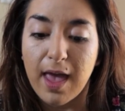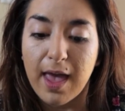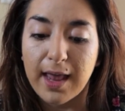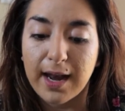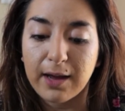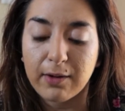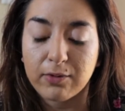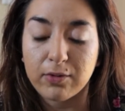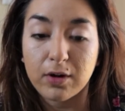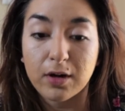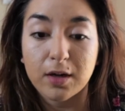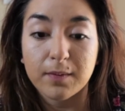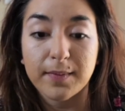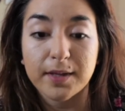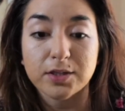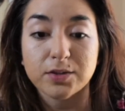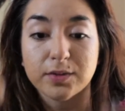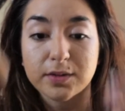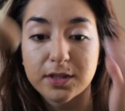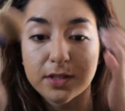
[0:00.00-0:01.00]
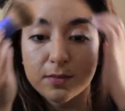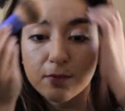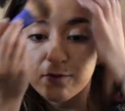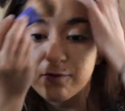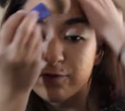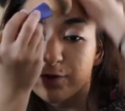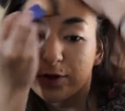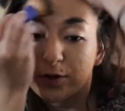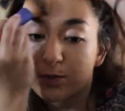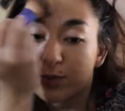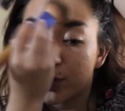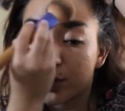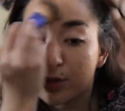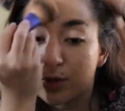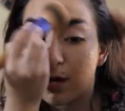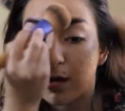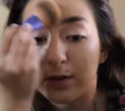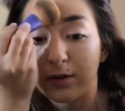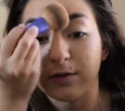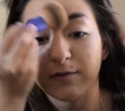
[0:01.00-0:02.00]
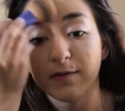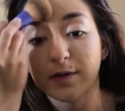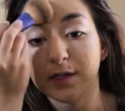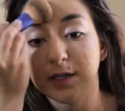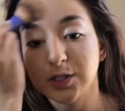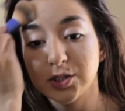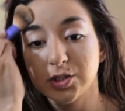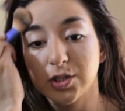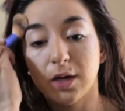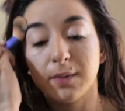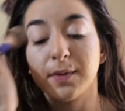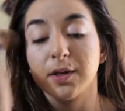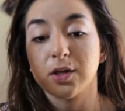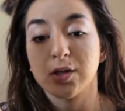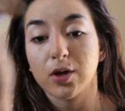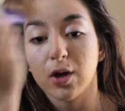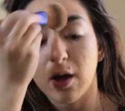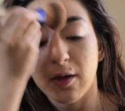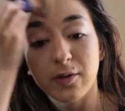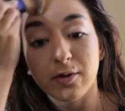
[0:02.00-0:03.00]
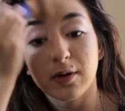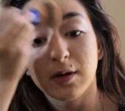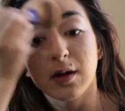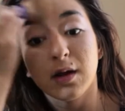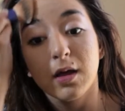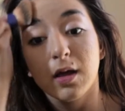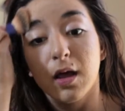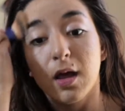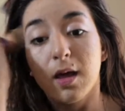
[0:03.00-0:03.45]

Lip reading: And I would recommend doing this before you put your other your other